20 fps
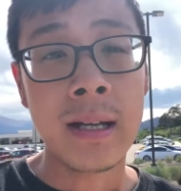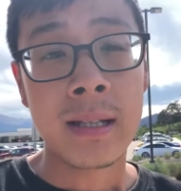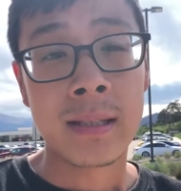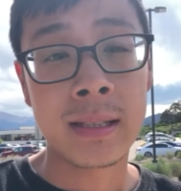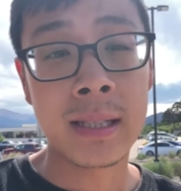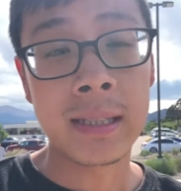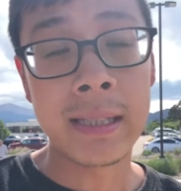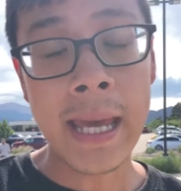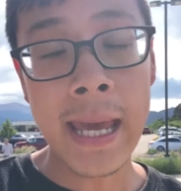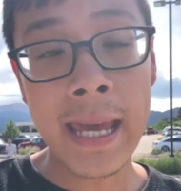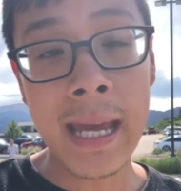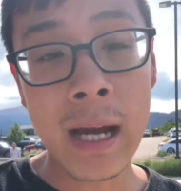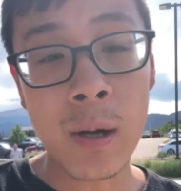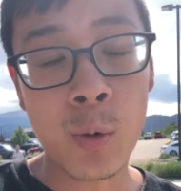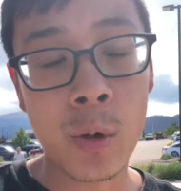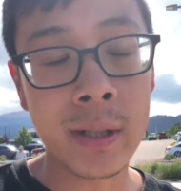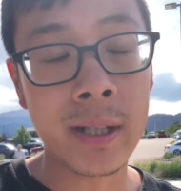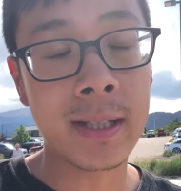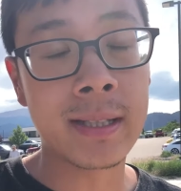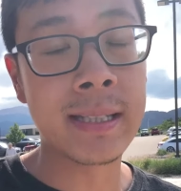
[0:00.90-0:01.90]
Today I
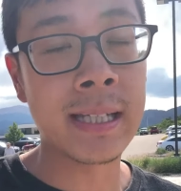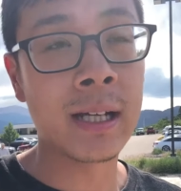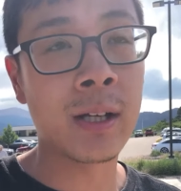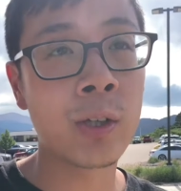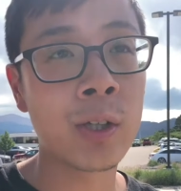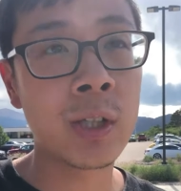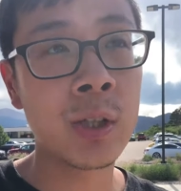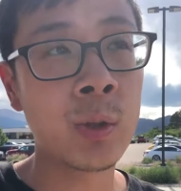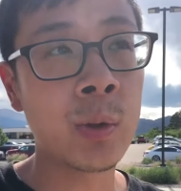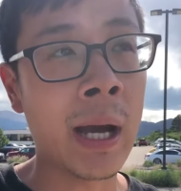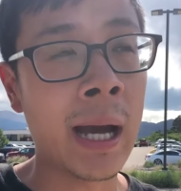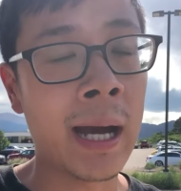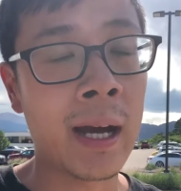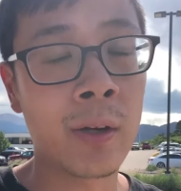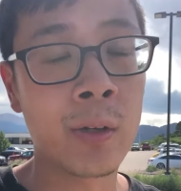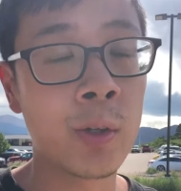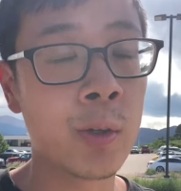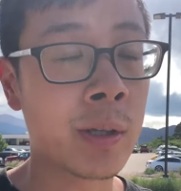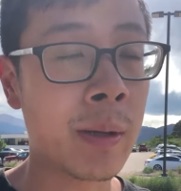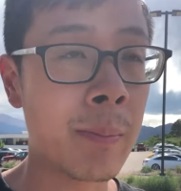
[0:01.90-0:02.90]
want to tell you how
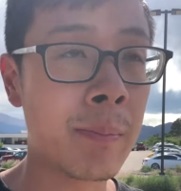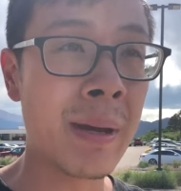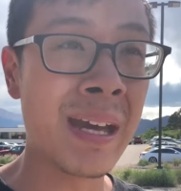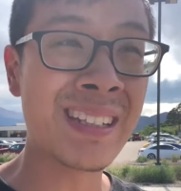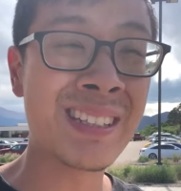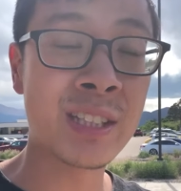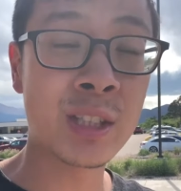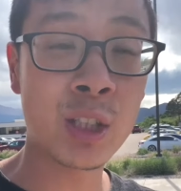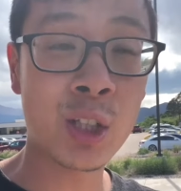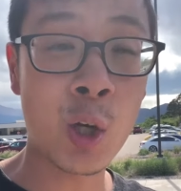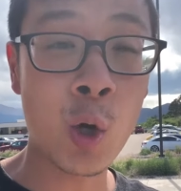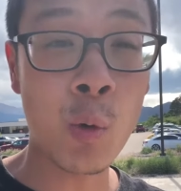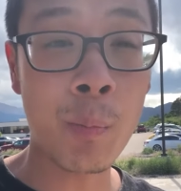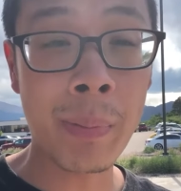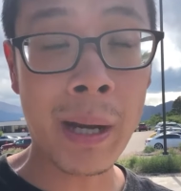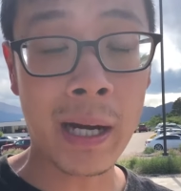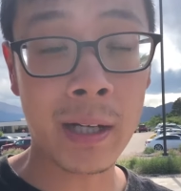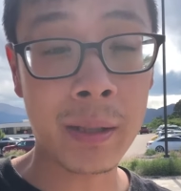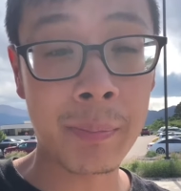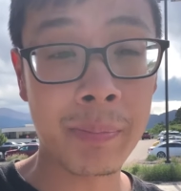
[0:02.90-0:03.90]
you can best scope
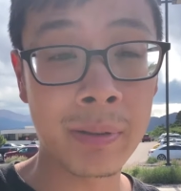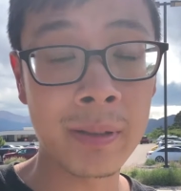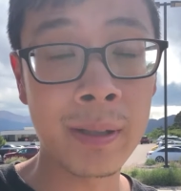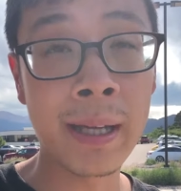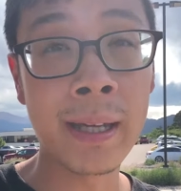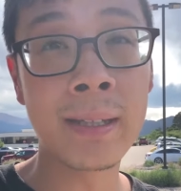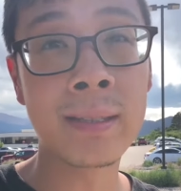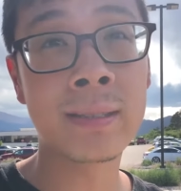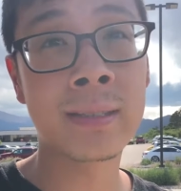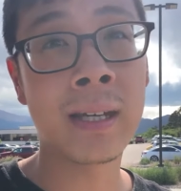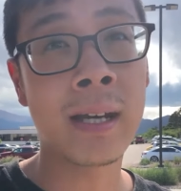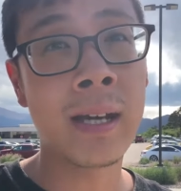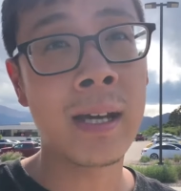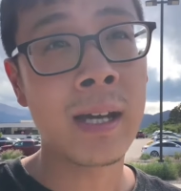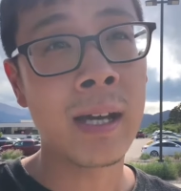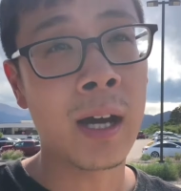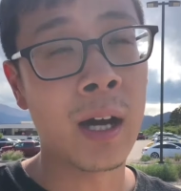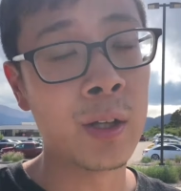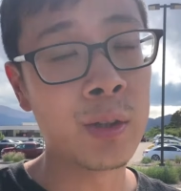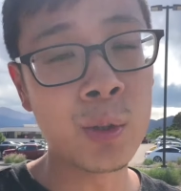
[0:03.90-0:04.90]
out a place,
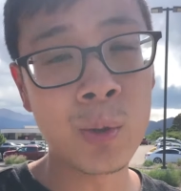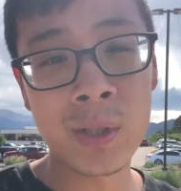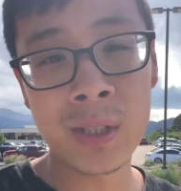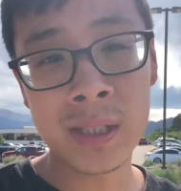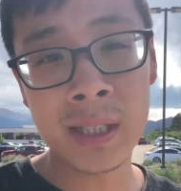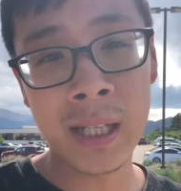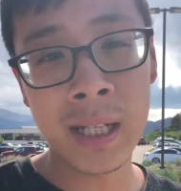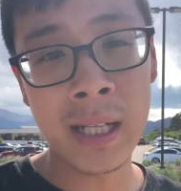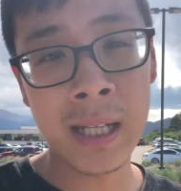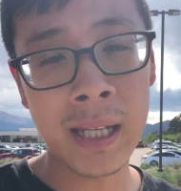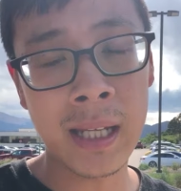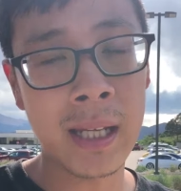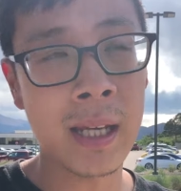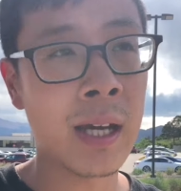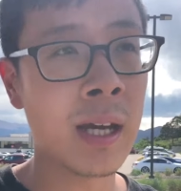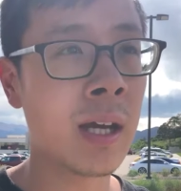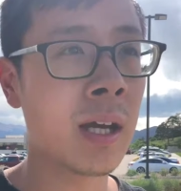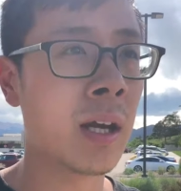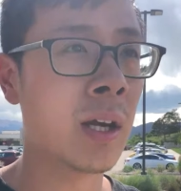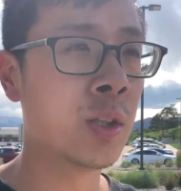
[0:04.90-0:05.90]
a new city,
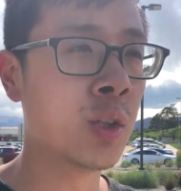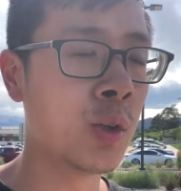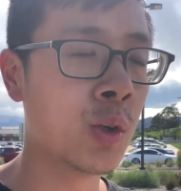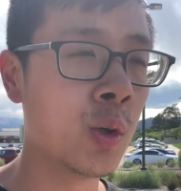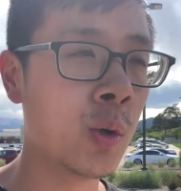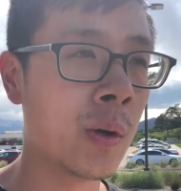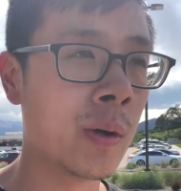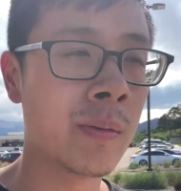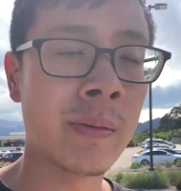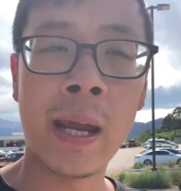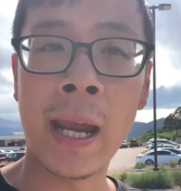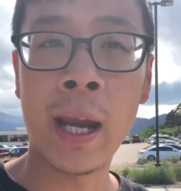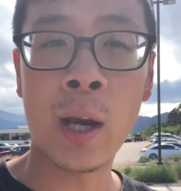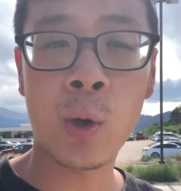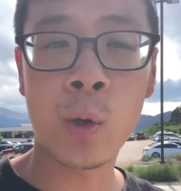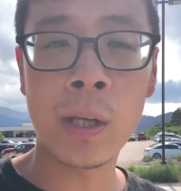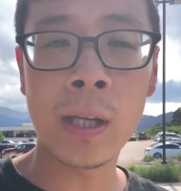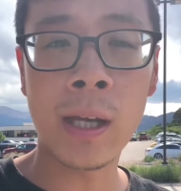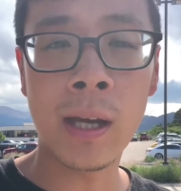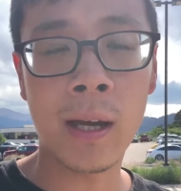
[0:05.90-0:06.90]
a new
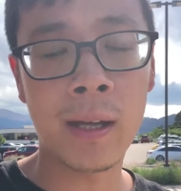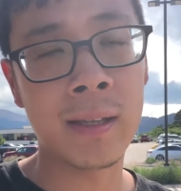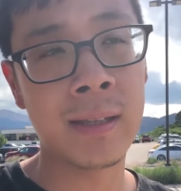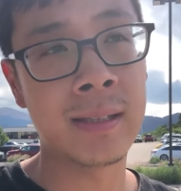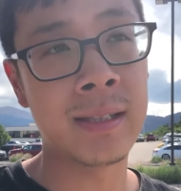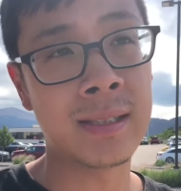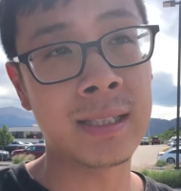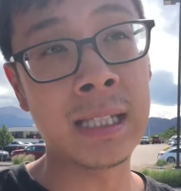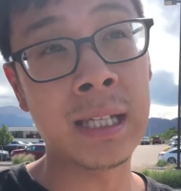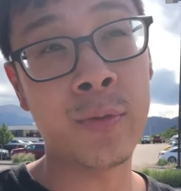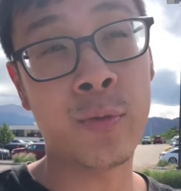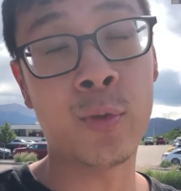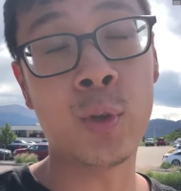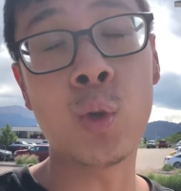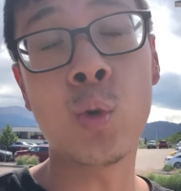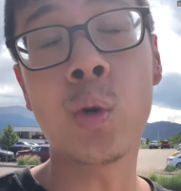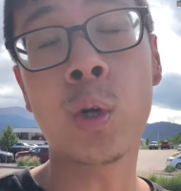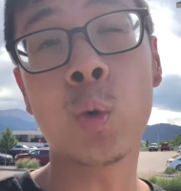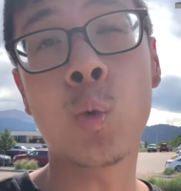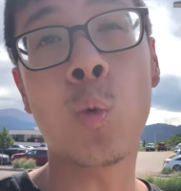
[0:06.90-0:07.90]
area, to see if
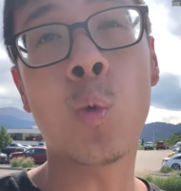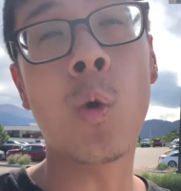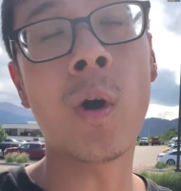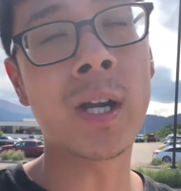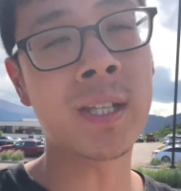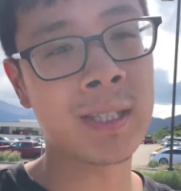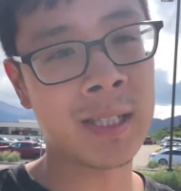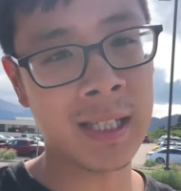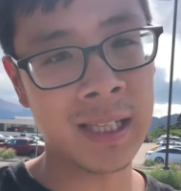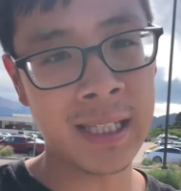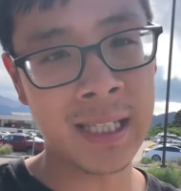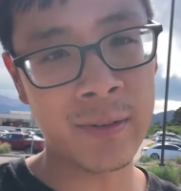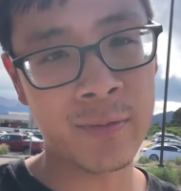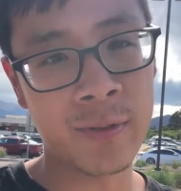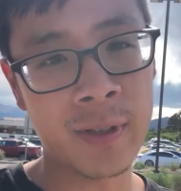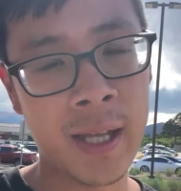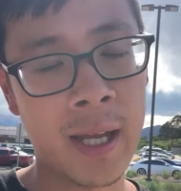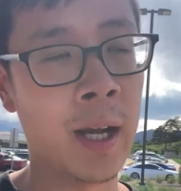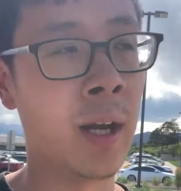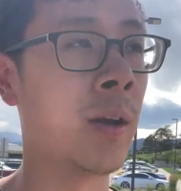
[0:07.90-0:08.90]
you would want to live
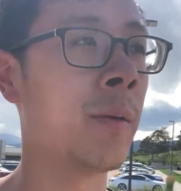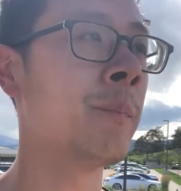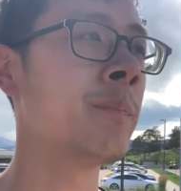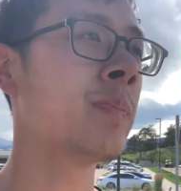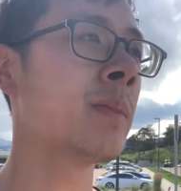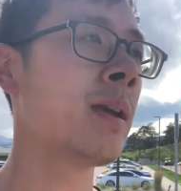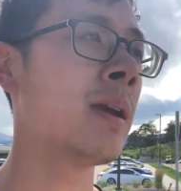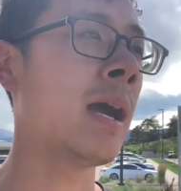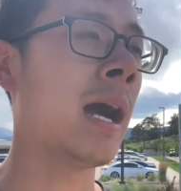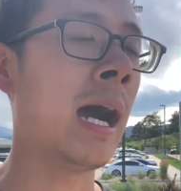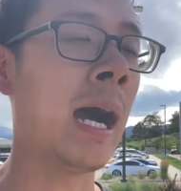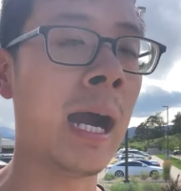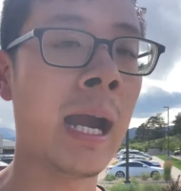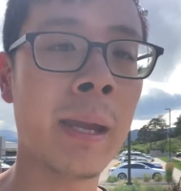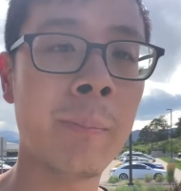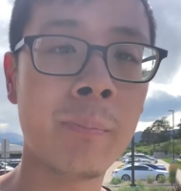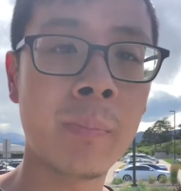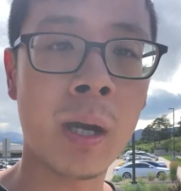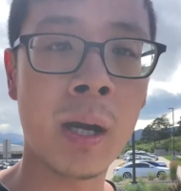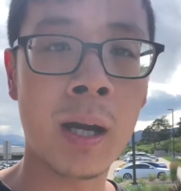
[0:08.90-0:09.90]
there.
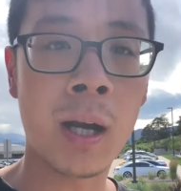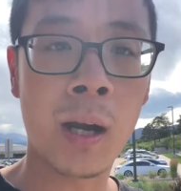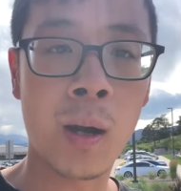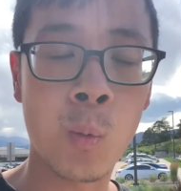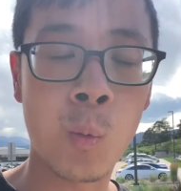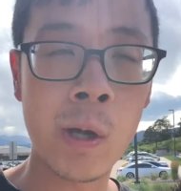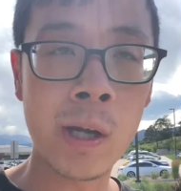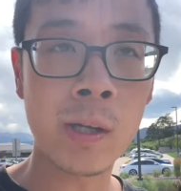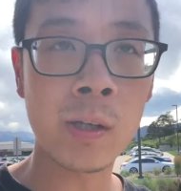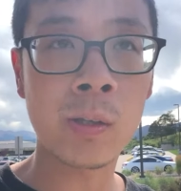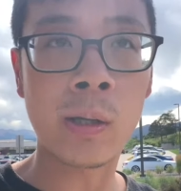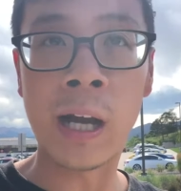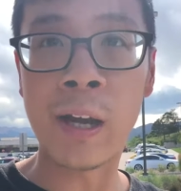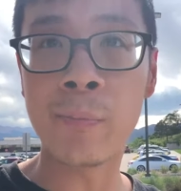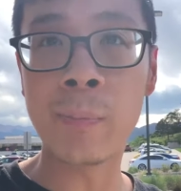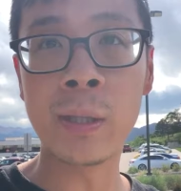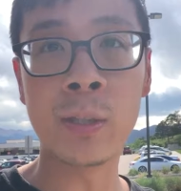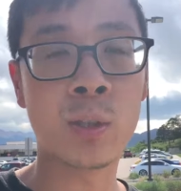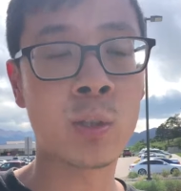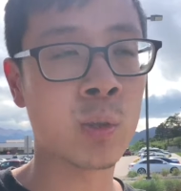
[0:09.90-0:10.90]
I'm Will. I've
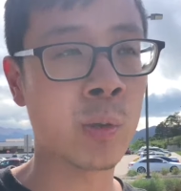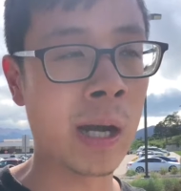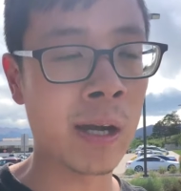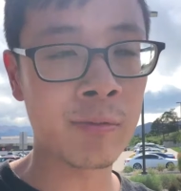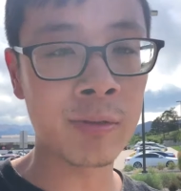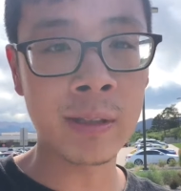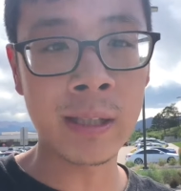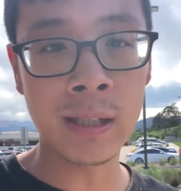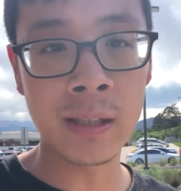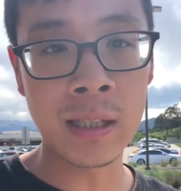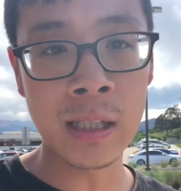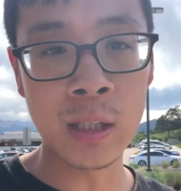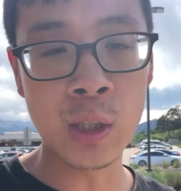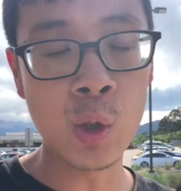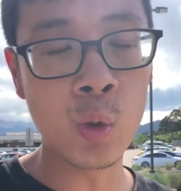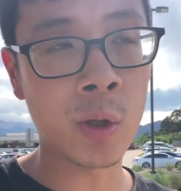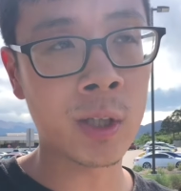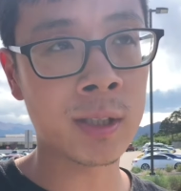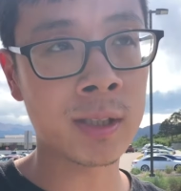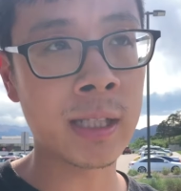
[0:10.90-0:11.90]
been traveling the
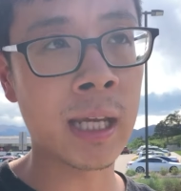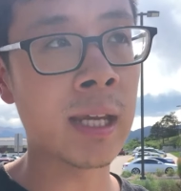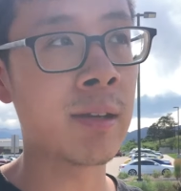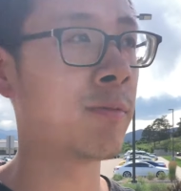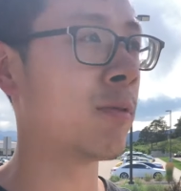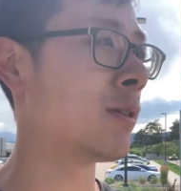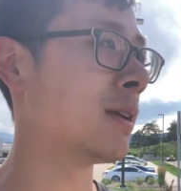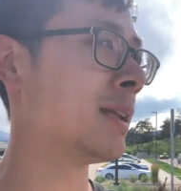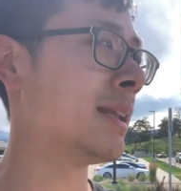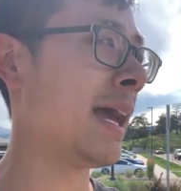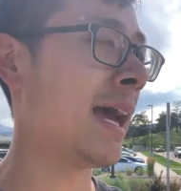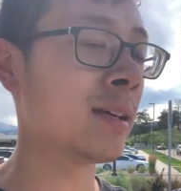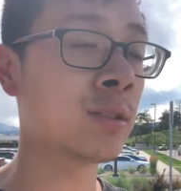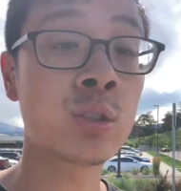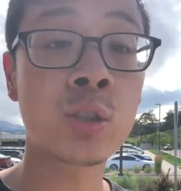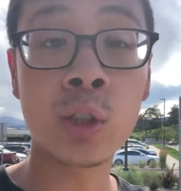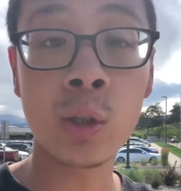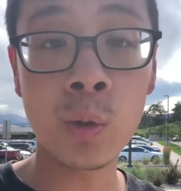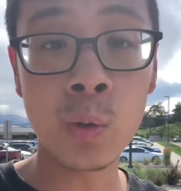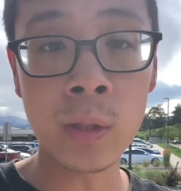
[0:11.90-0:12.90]
USA for the
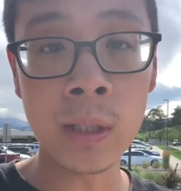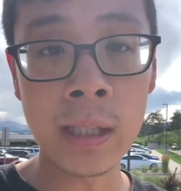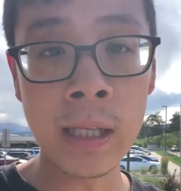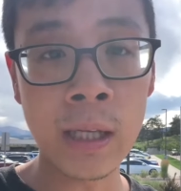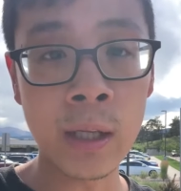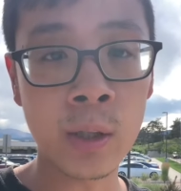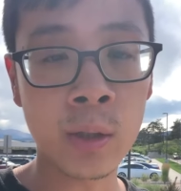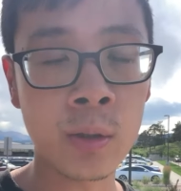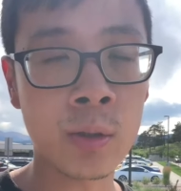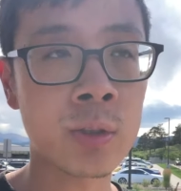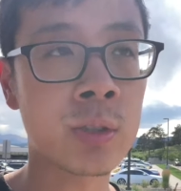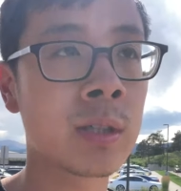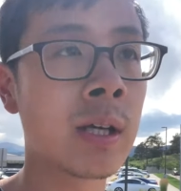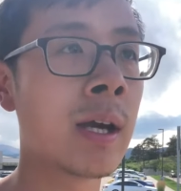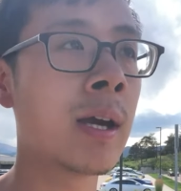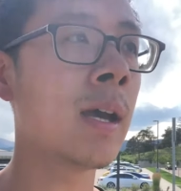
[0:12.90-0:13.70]
last 2 years